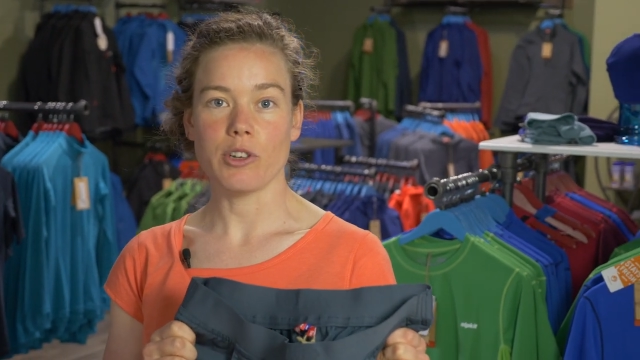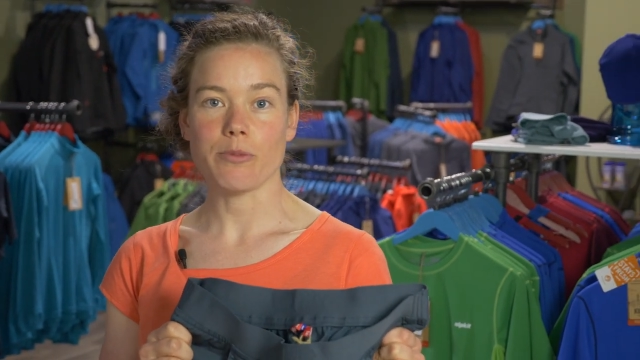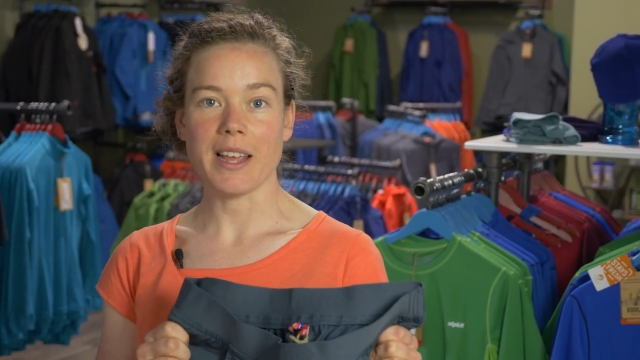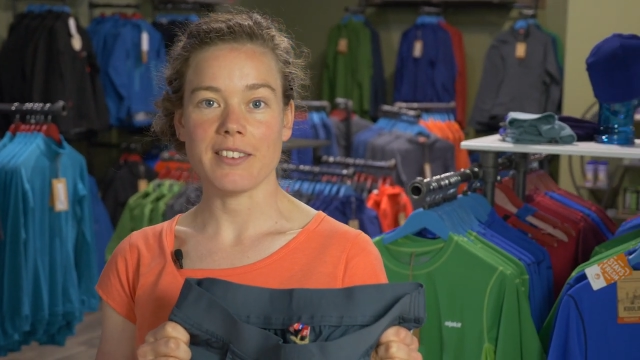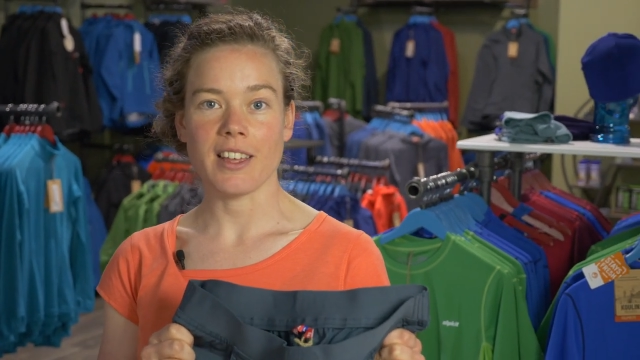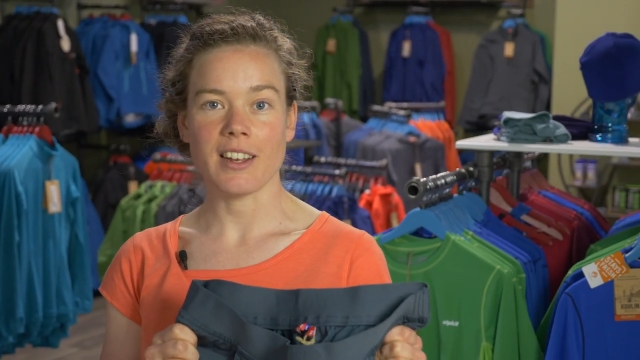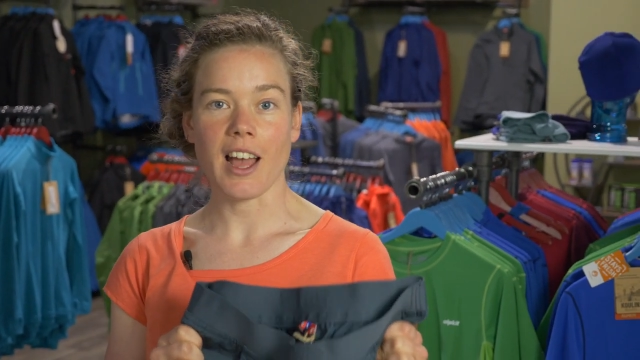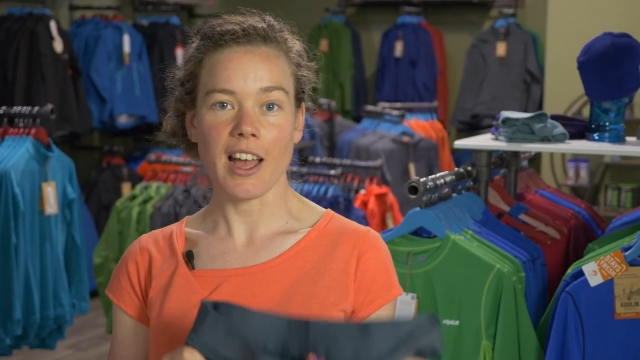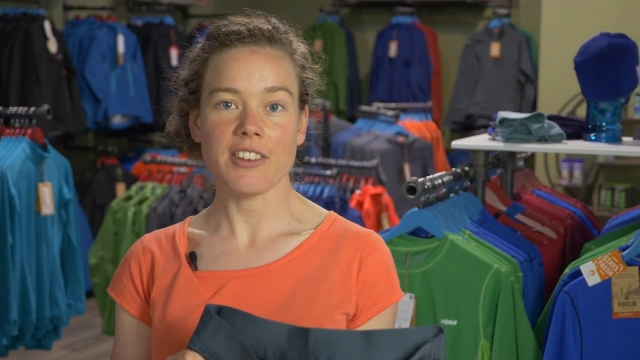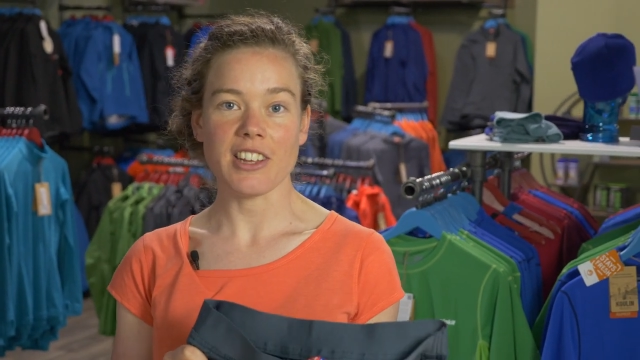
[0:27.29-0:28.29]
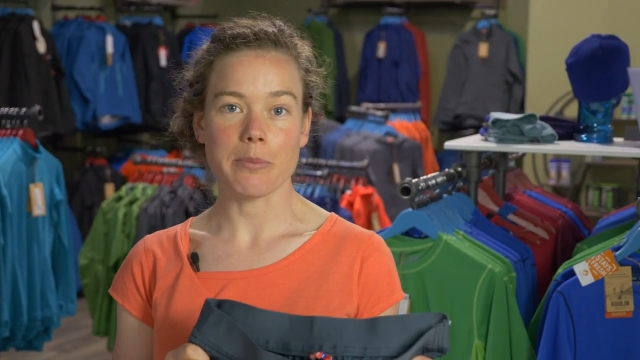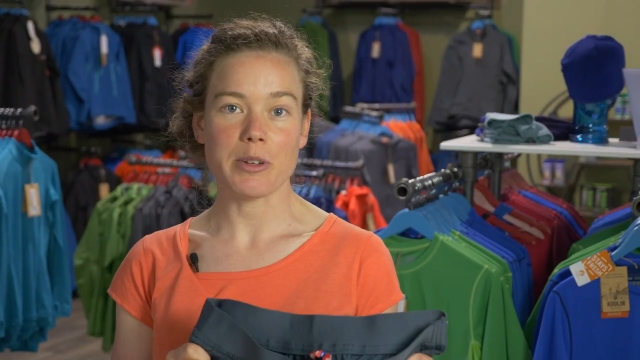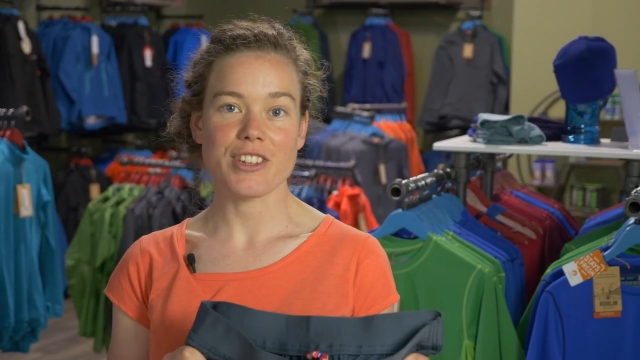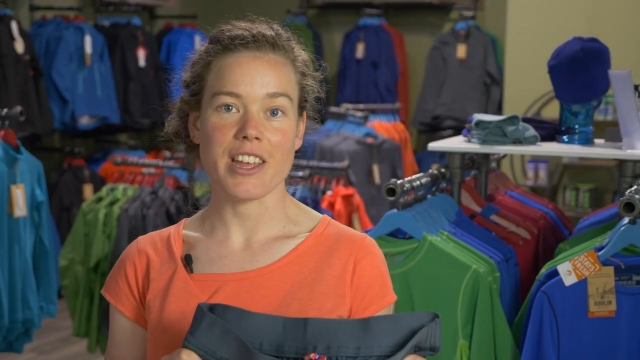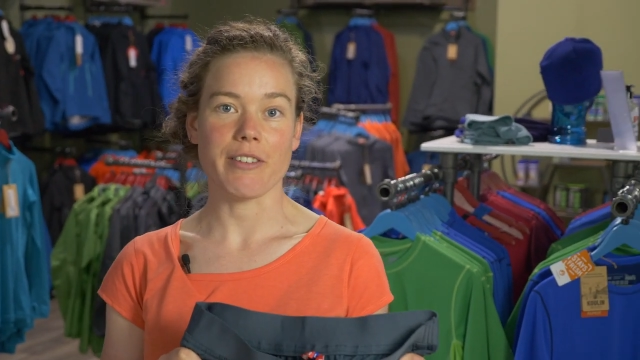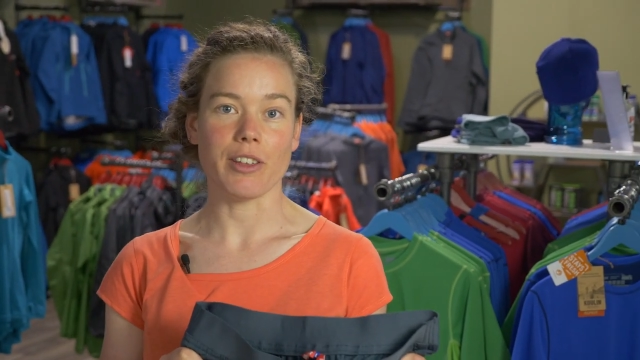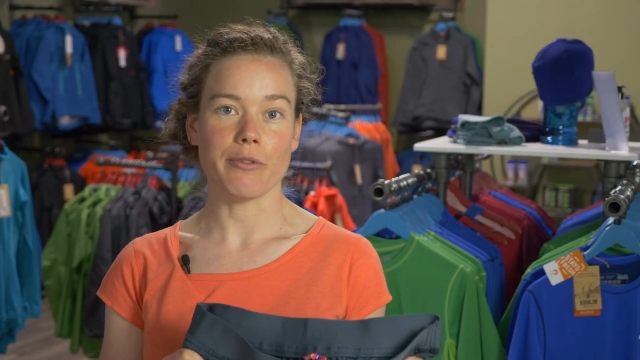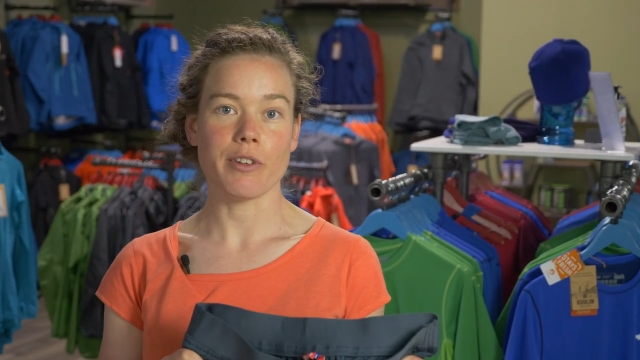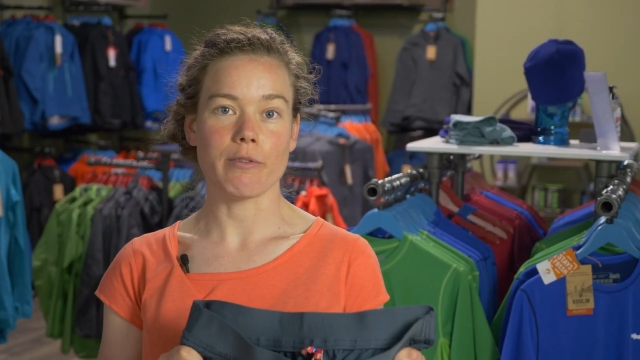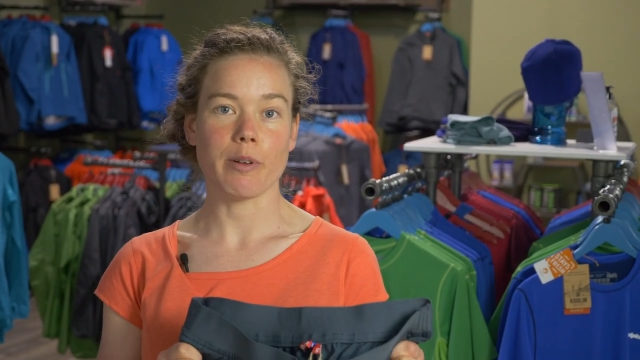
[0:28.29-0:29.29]
which makes it an ideal material
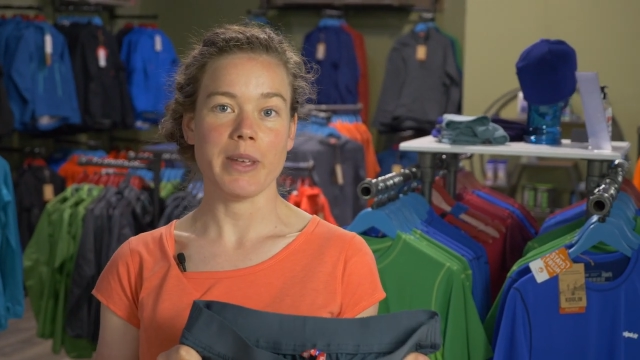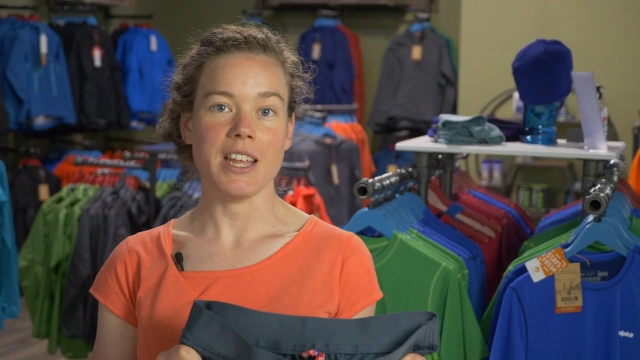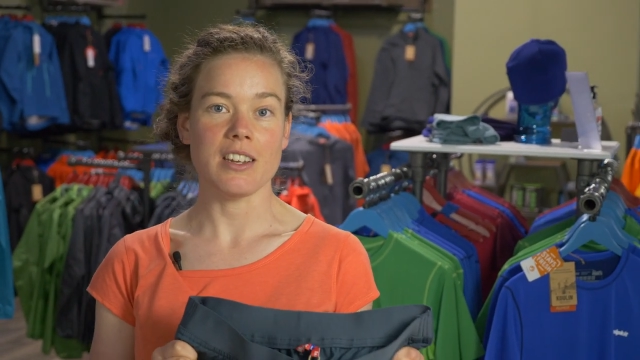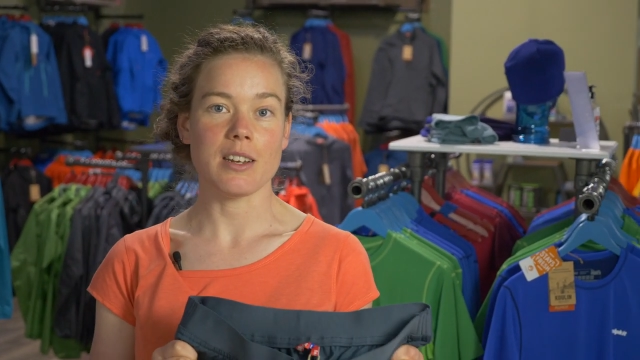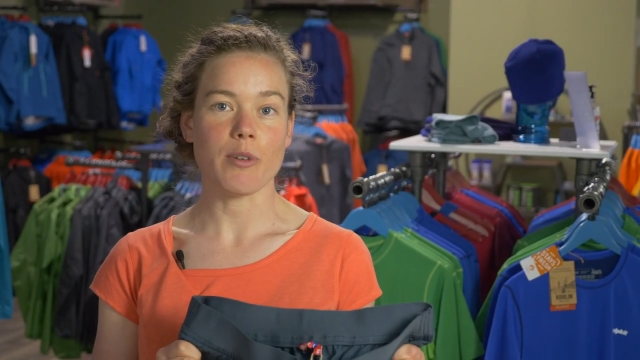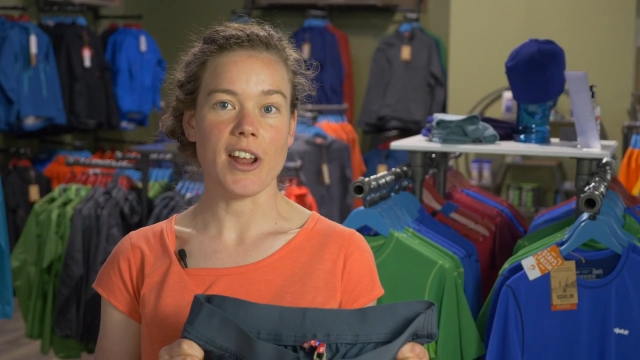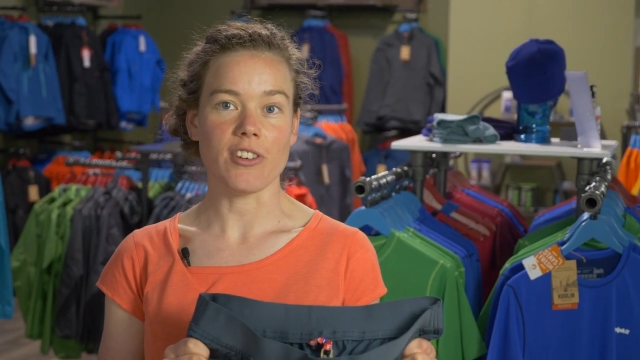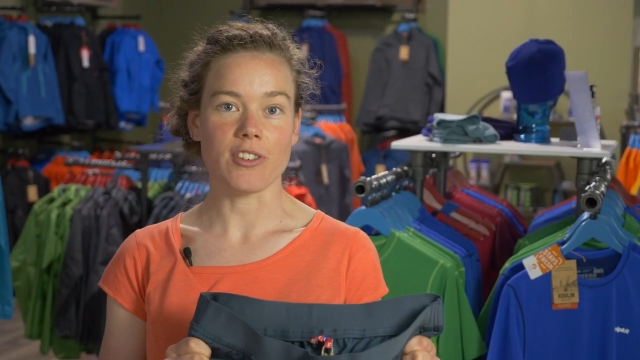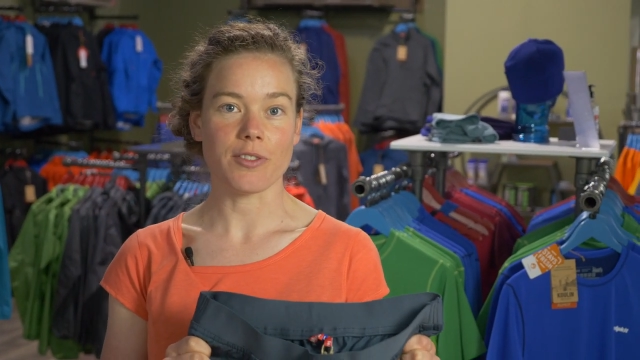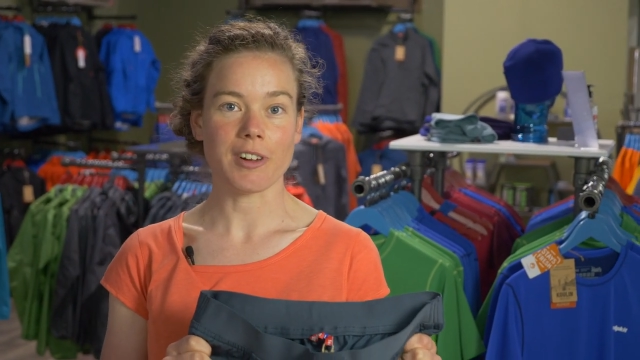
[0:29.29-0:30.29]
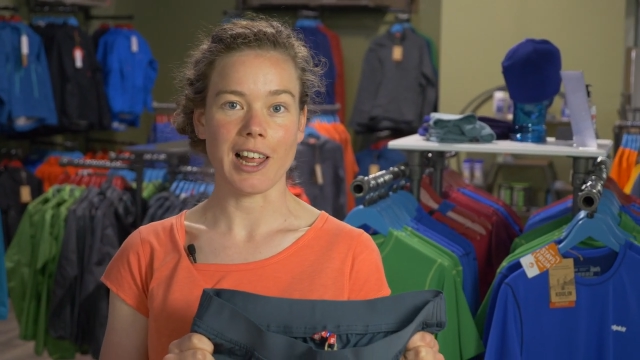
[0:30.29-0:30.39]
for the repeated abrasions of